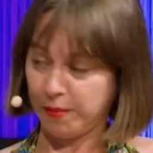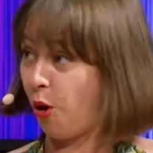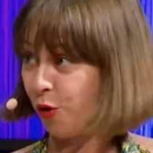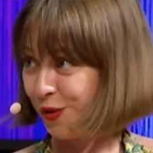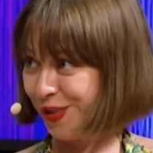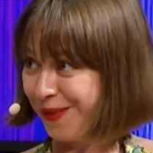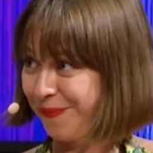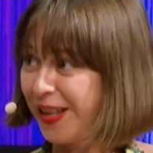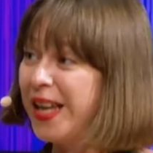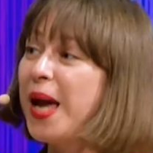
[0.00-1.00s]
on, democracy.
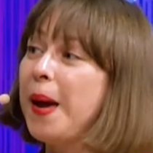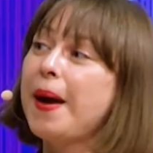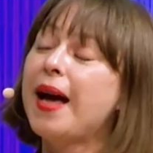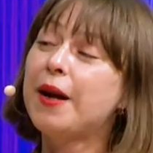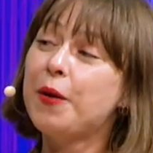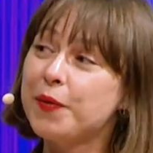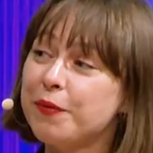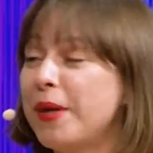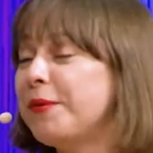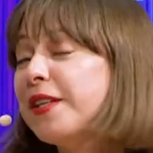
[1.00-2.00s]

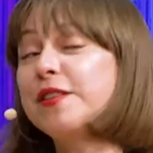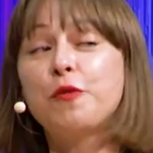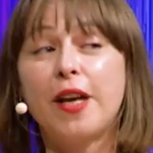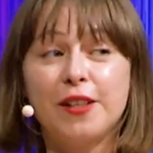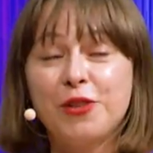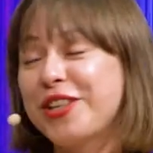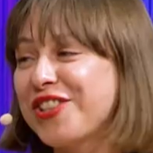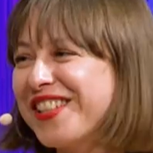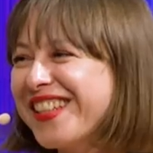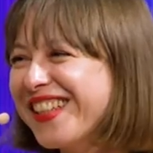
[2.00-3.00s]
Maybe as a final
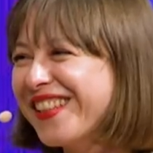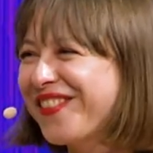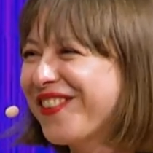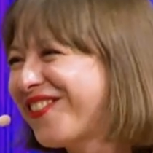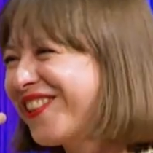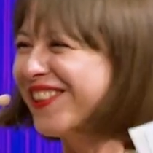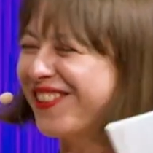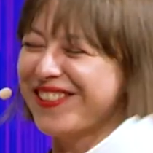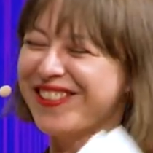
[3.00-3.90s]
question, then, if you want to